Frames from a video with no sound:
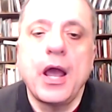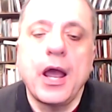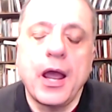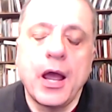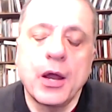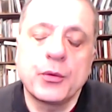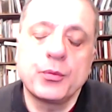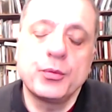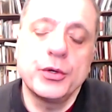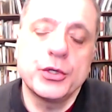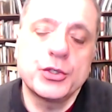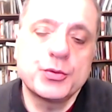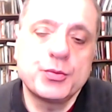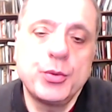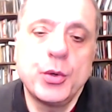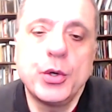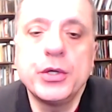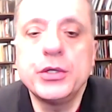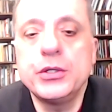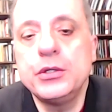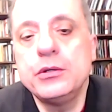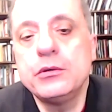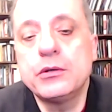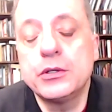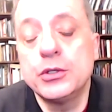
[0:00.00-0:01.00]
at which
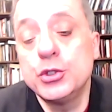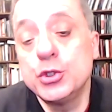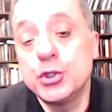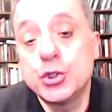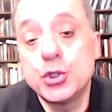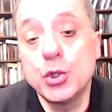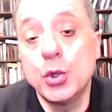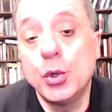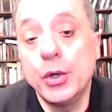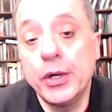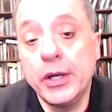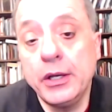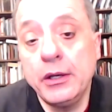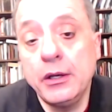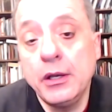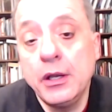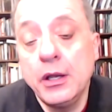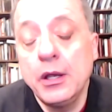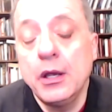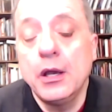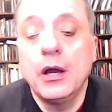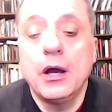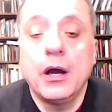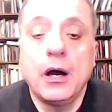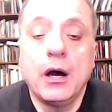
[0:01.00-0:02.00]
point you can join
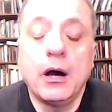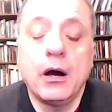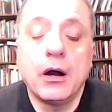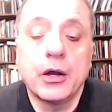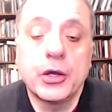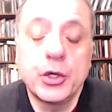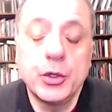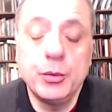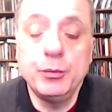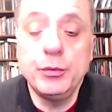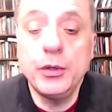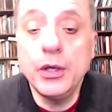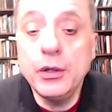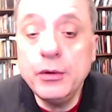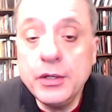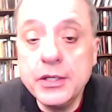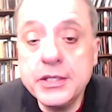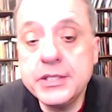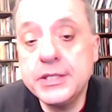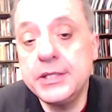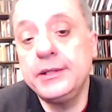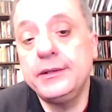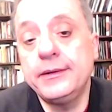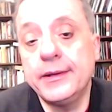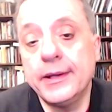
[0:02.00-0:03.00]
our
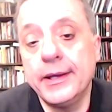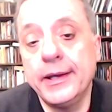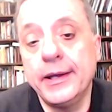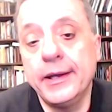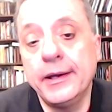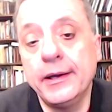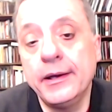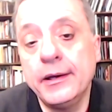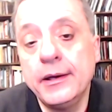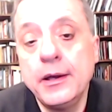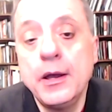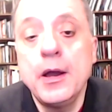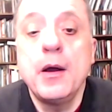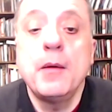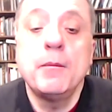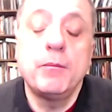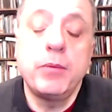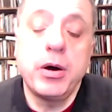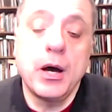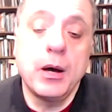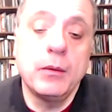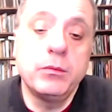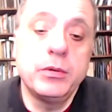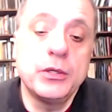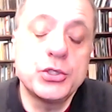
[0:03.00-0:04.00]
community there,
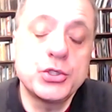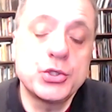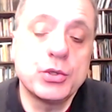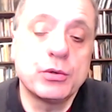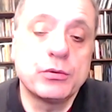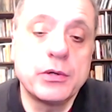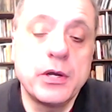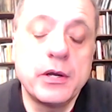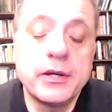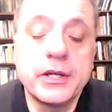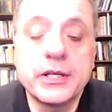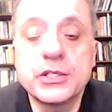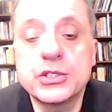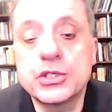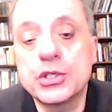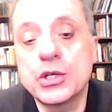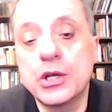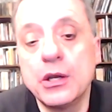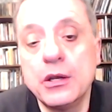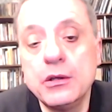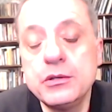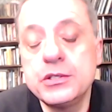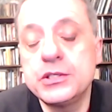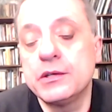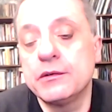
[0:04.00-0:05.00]
publish your own
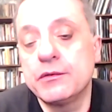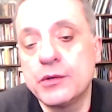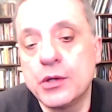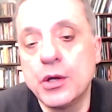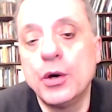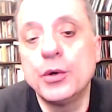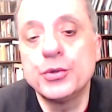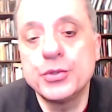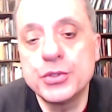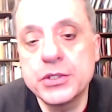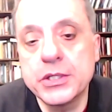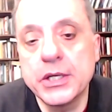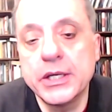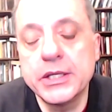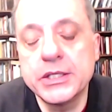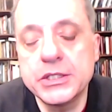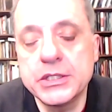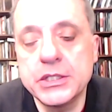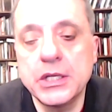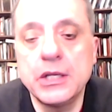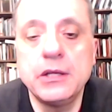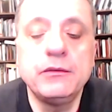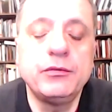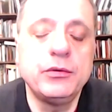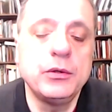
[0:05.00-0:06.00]
exclusive content
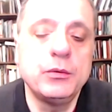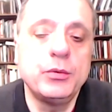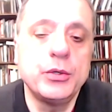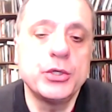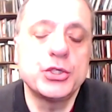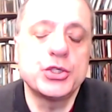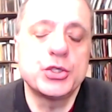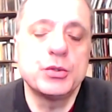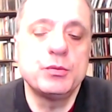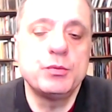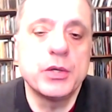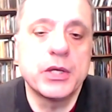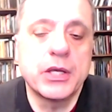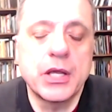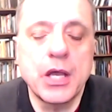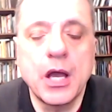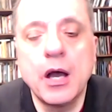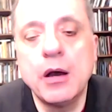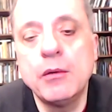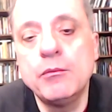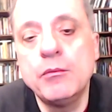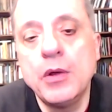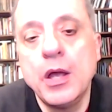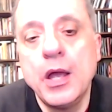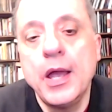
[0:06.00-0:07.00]
if you wish to
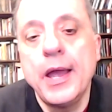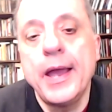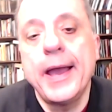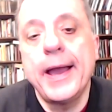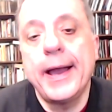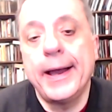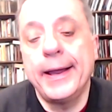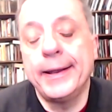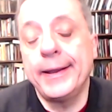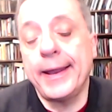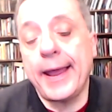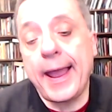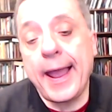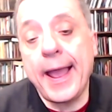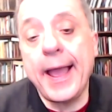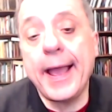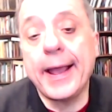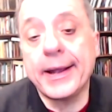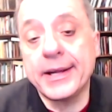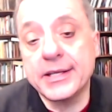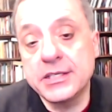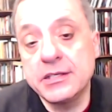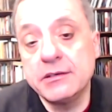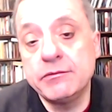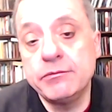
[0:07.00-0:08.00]
become an
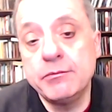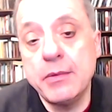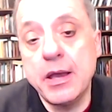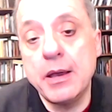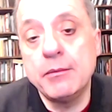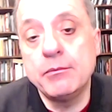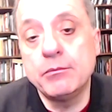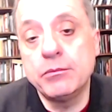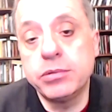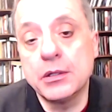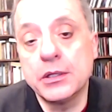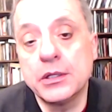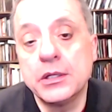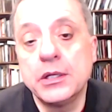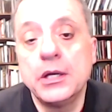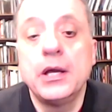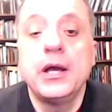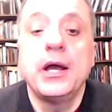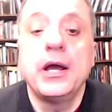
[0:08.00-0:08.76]
active member,